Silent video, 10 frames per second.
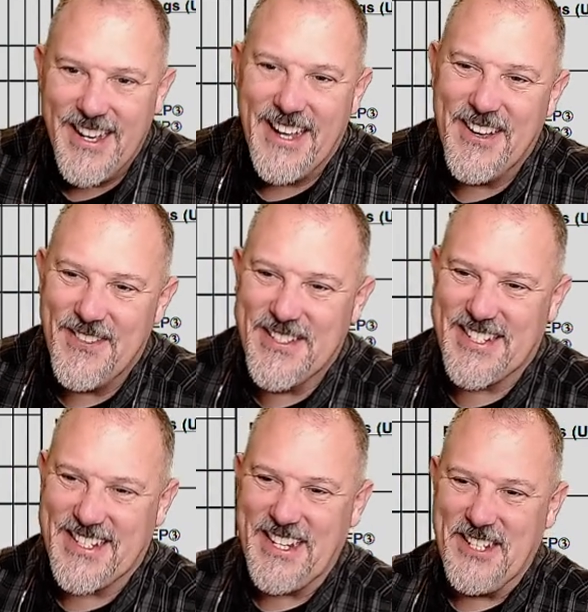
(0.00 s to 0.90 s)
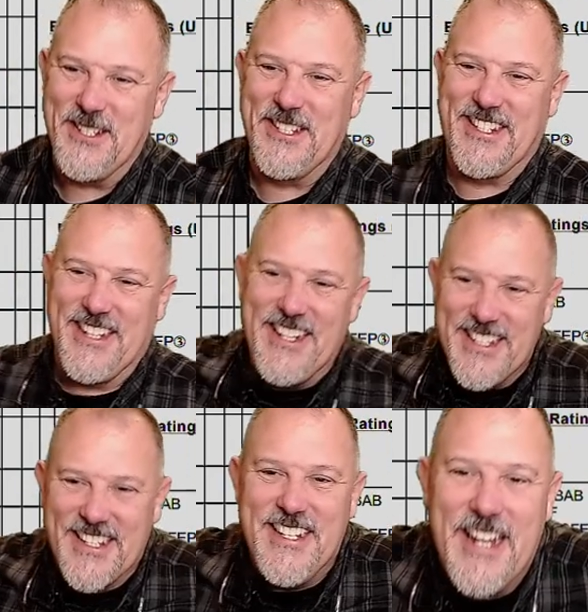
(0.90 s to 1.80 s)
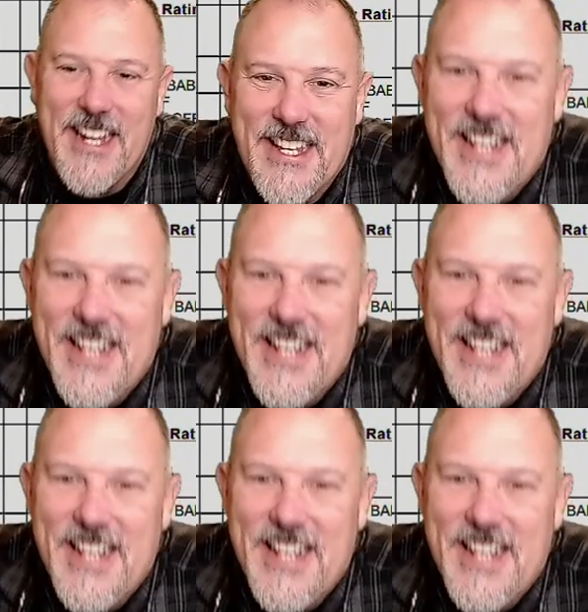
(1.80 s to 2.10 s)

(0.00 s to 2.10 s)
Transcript: I'm a senior citizen, Nick.